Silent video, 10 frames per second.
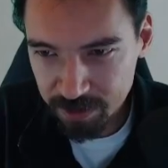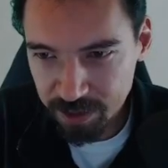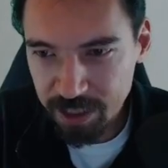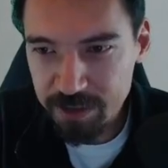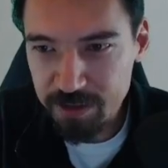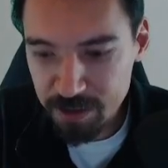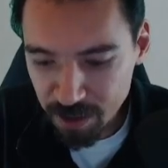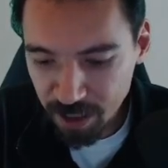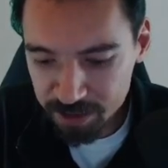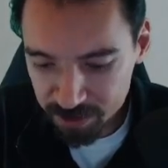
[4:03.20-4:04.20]
is
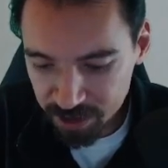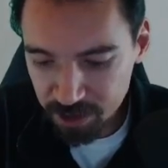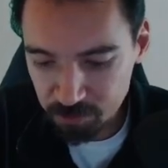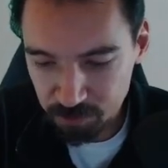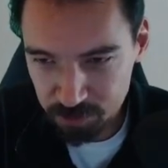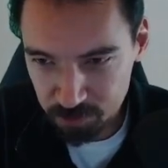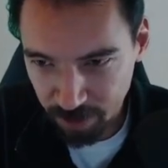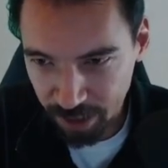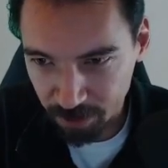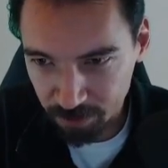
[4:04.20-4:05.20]
not equal to
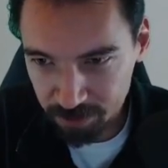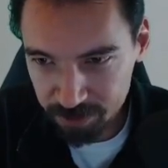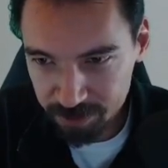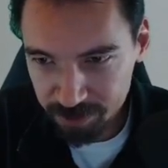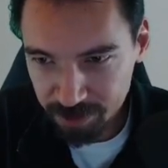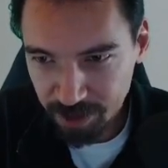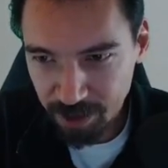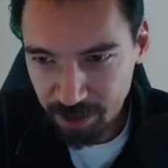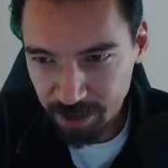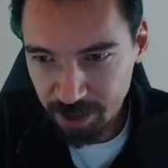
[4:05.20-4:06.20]
L
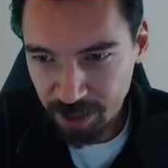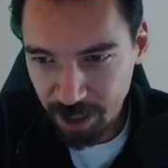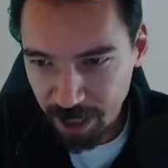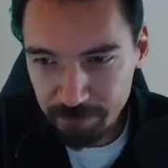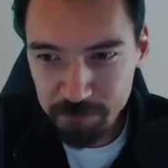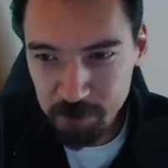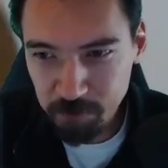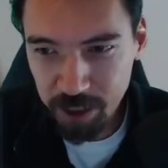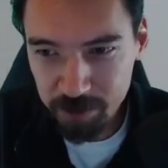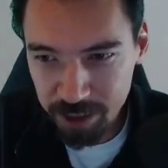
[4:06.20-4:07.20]

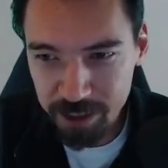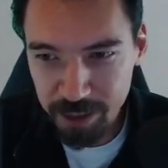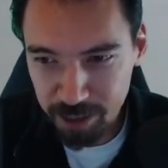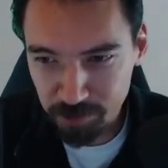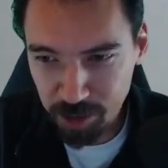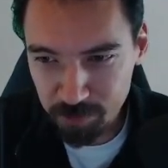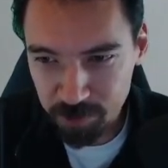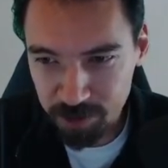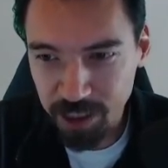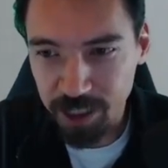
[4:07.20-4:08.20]
everywhere in that
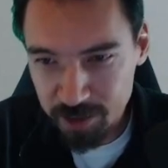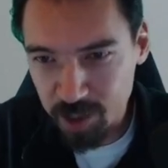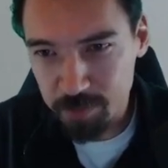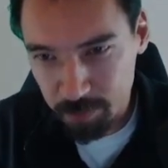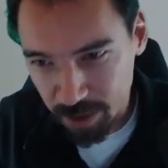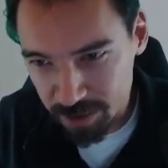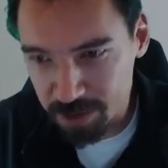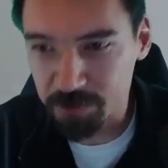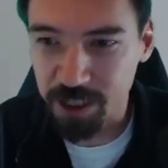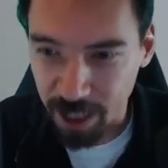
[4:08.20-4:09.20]
neighborhood except
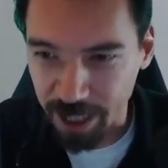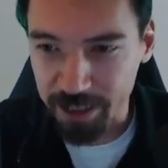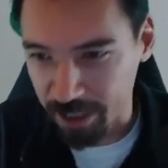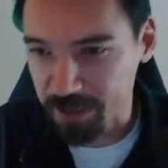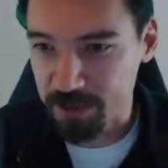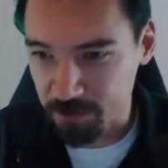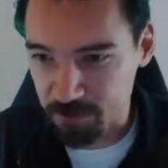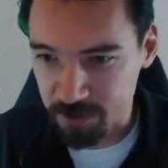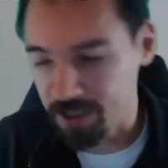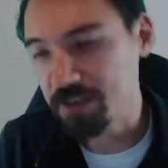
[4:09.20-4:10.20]
possibly at x equals
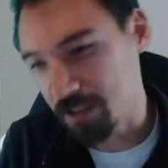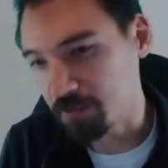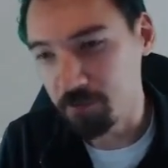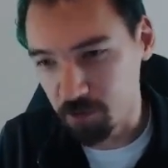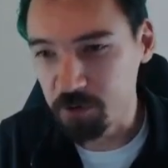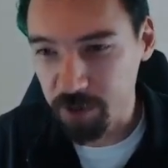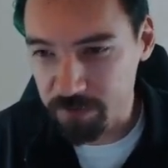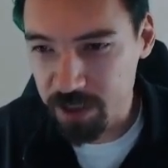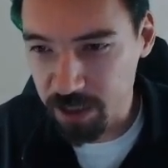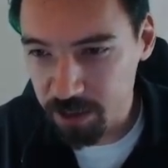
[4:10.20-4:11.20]
c. That's like the formal way of
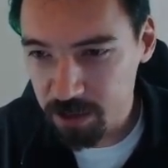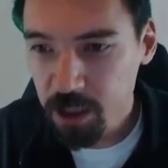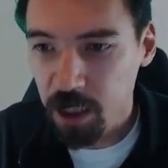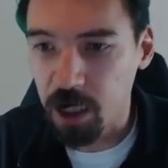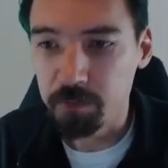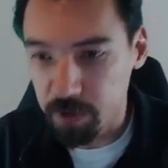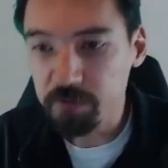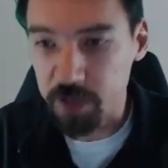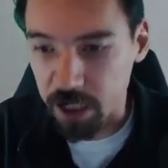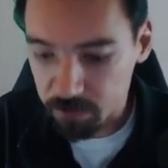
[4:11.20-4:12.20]
saying it. But
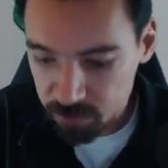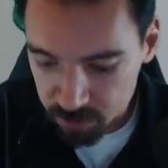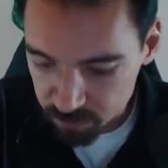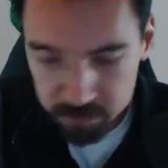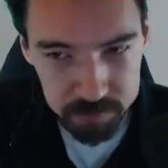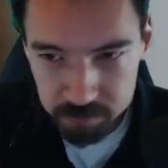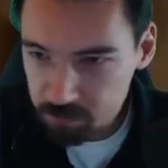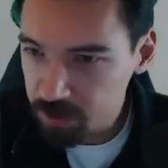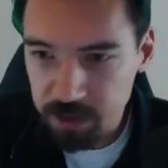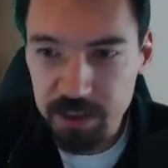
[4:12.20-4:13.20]
for now, just
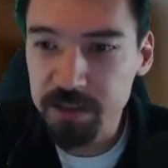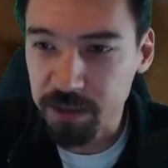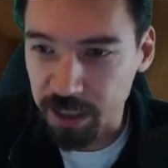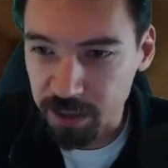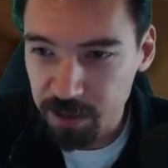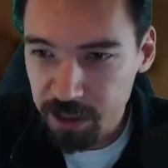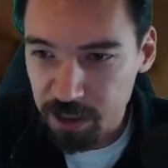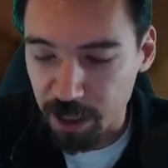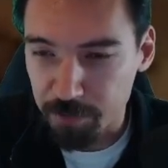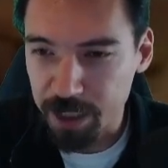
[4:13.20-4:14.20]
this is the thing.
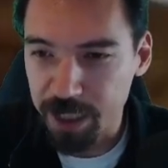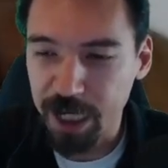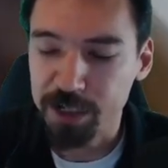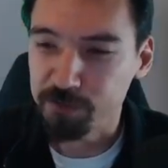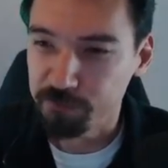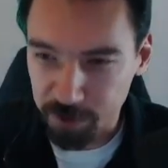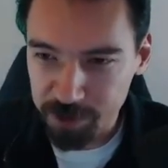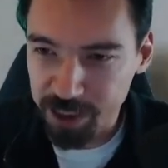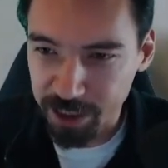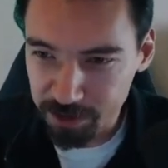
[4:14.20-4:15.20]
And it's a very
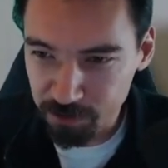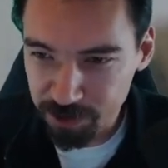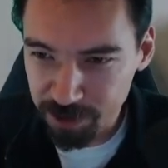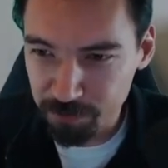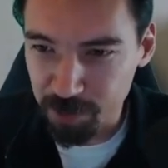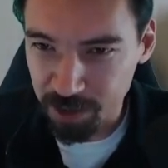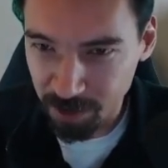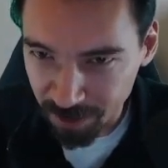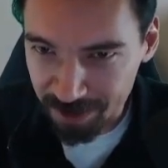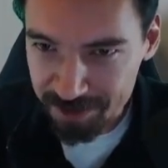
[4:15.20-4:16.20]
technical thing
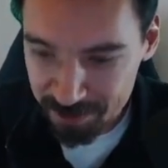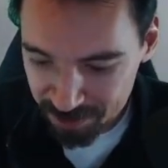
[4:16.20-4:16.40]
because